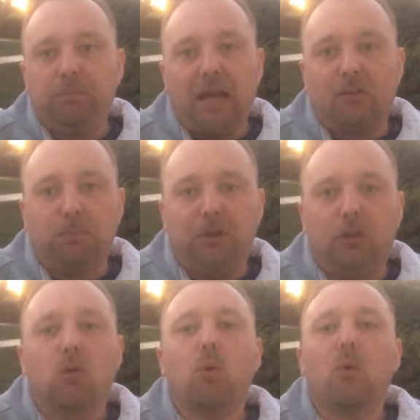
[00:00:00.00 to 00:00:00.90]
That's
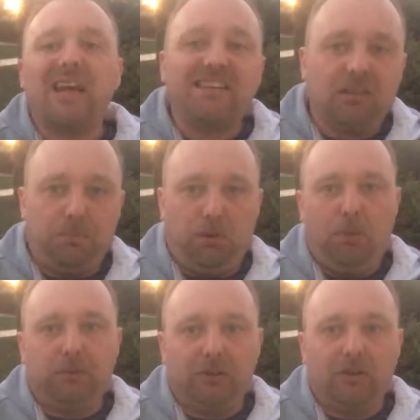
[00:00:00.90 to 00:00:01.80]
been crazy
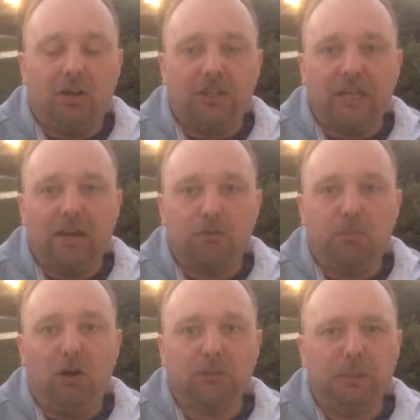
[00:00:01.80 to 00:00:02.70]
popular on the
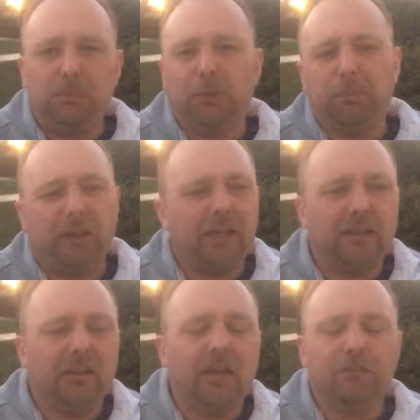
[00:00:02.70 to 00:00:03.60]
Xbox. People are playing
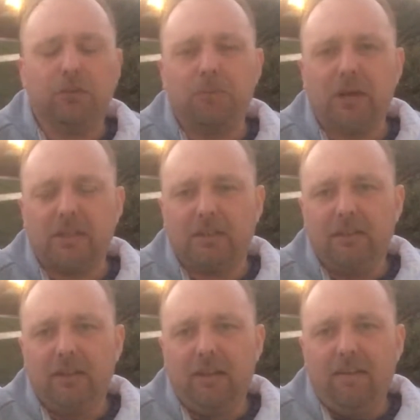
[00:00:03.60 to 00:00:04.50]
it left and right.
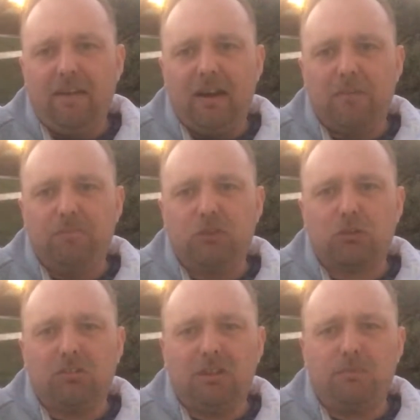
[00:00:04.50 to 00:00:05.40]

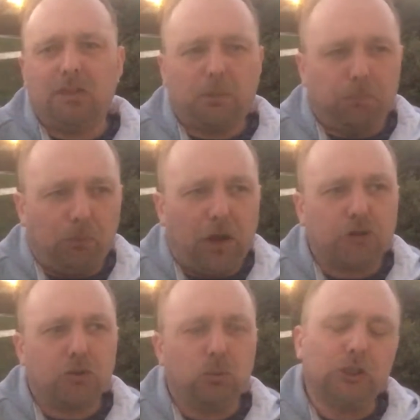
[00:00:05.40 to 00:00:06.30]
So it seems like the
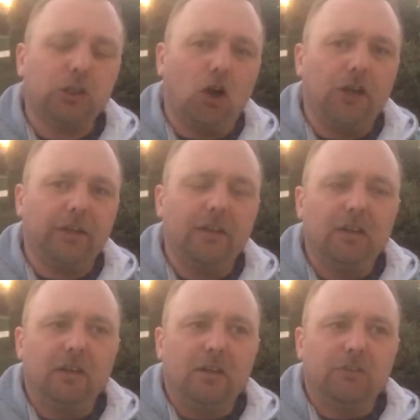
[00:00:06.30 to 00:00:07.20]
pressure was on
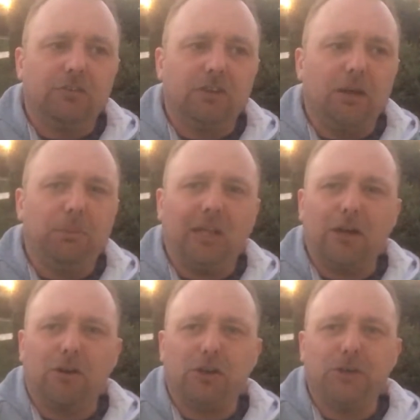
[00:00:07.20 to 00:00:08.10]
for a
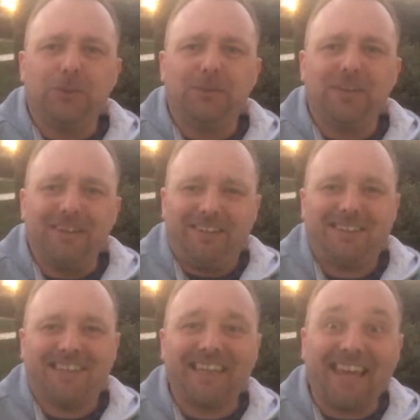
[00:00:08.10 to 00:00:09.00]
PlayerUnknown
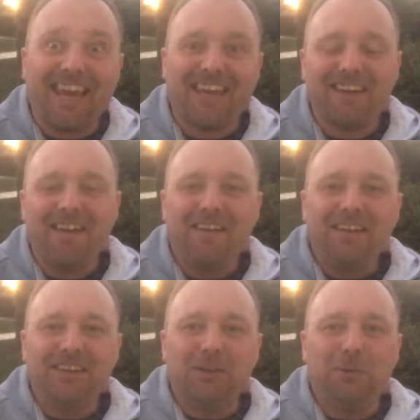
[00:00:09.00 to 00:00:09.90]
to get
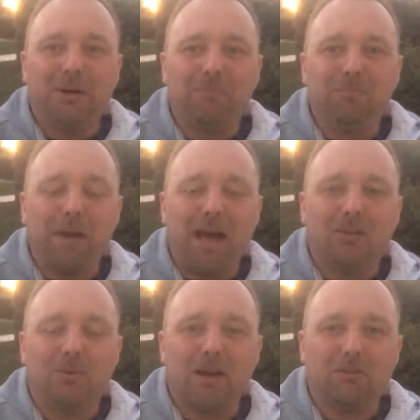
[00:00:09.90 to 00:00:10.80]

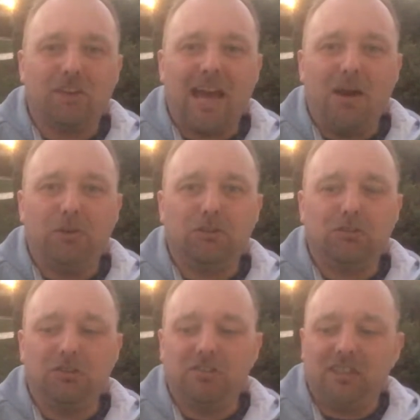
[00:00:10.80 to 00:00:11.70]
Battlegrounds out as
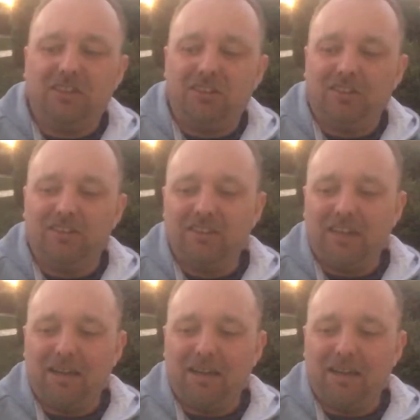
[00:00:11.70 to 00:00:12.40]
soon as they could.